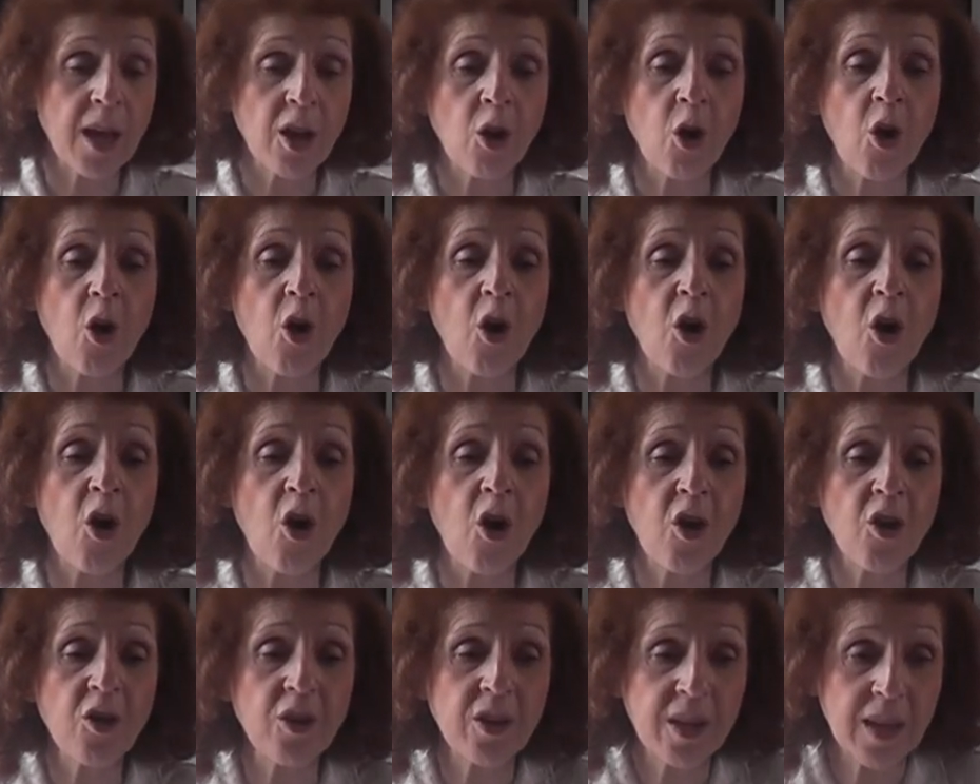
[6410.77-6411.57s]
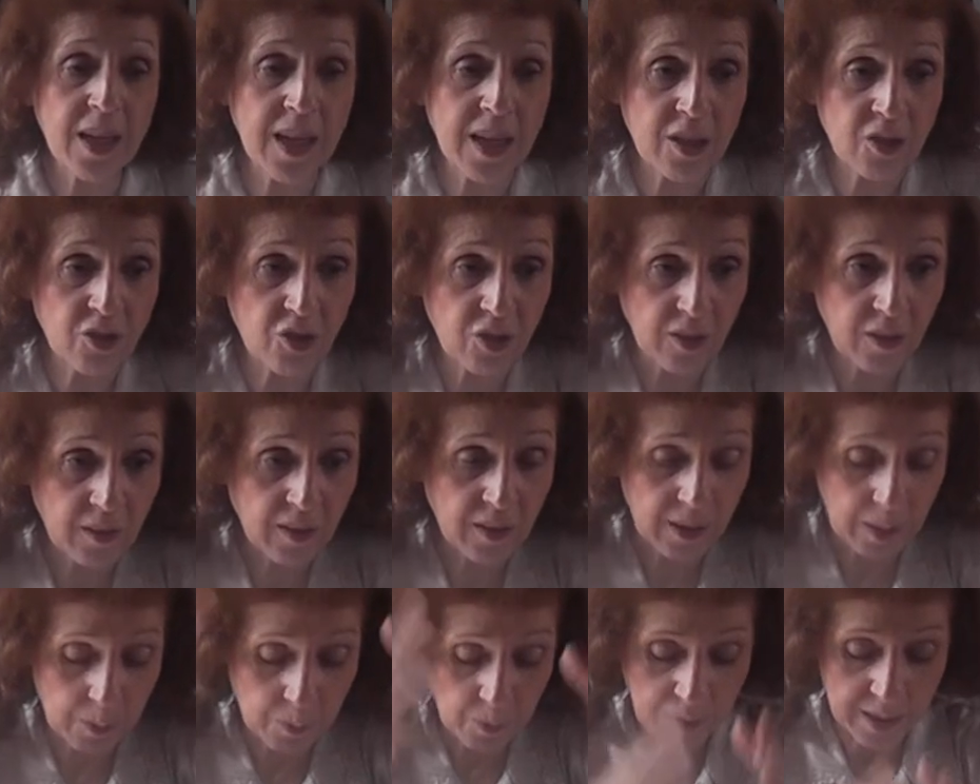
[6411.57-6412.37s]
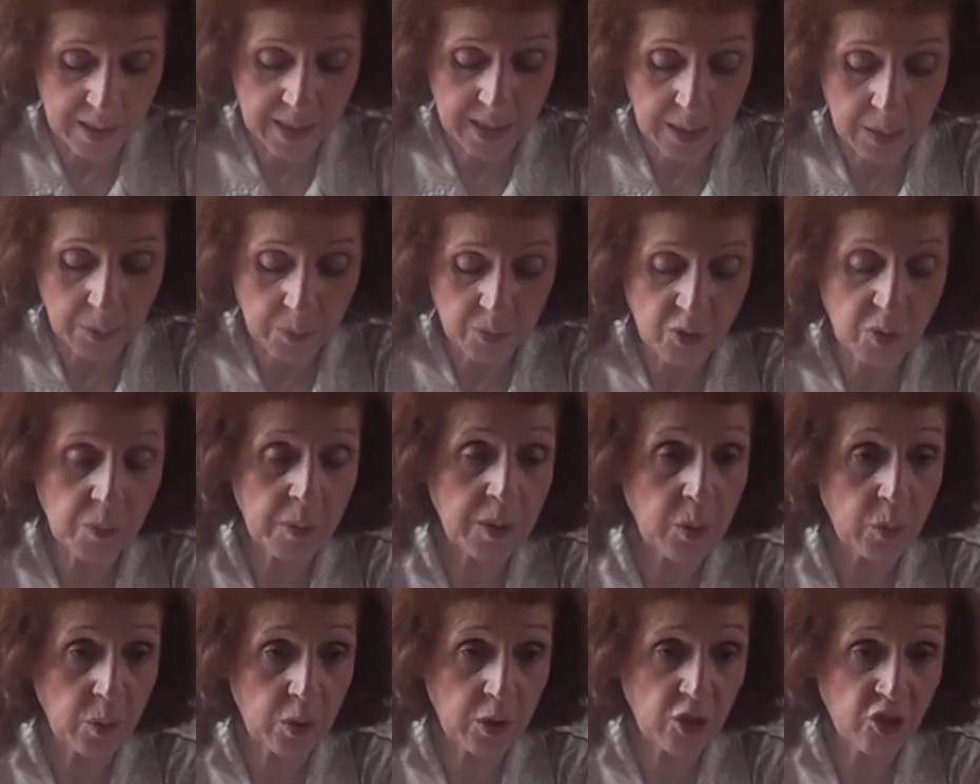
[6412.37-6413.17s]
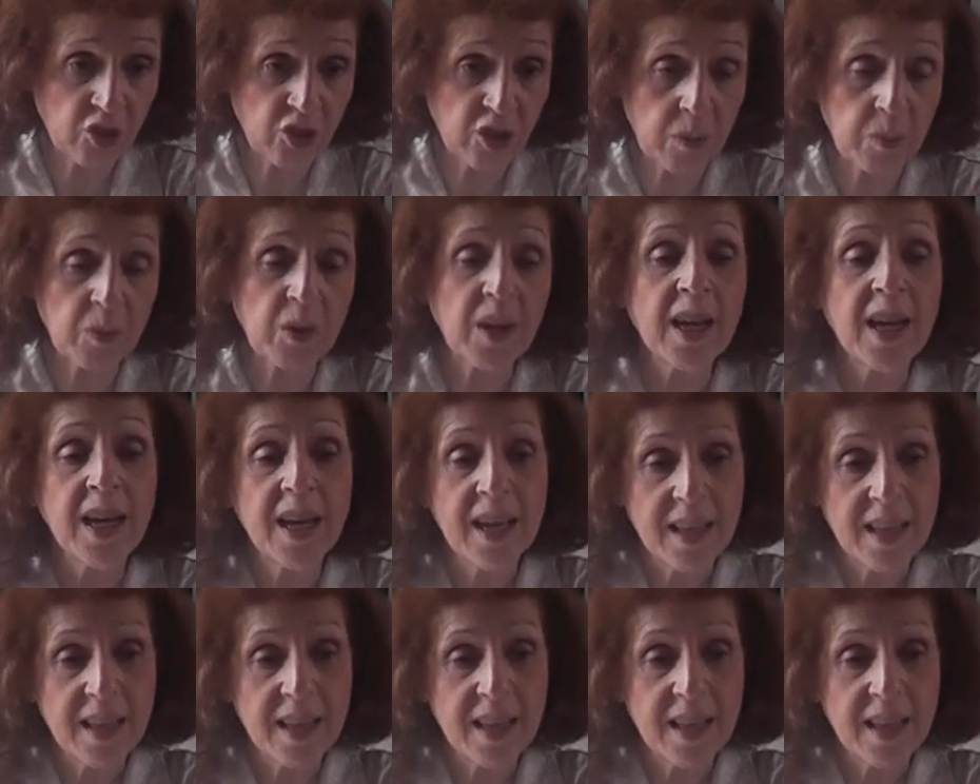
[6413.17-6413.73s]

and all the nations come to him to be worshiped.